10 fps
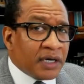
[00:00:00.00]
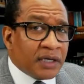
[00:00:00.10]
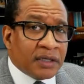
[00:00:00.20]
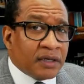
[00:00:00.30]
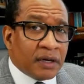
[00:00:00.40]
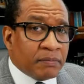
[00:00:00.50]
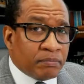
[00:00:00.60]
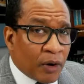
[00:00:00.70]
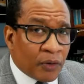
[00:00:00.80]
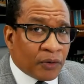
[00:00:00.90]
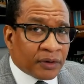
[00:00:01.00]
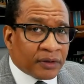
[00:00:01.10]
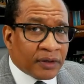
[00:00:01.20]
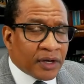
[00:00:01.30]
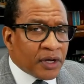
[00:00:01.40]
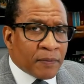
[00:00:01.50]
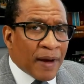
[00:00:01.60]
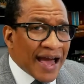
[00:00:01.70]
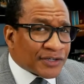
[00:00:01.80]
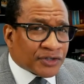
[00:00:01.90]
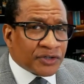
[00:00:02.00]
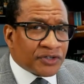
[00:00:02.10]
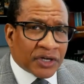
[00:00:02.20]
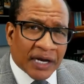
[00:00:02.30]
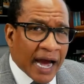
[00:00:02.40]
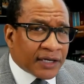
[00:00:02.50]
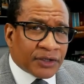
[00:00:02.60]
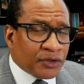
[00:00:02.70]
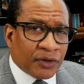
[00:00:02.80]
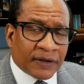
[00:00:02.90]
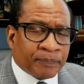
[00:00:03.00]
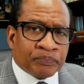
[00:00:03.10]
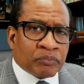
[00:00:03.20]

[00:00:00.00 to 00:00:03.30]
unborn. Pastors, you gotta do it.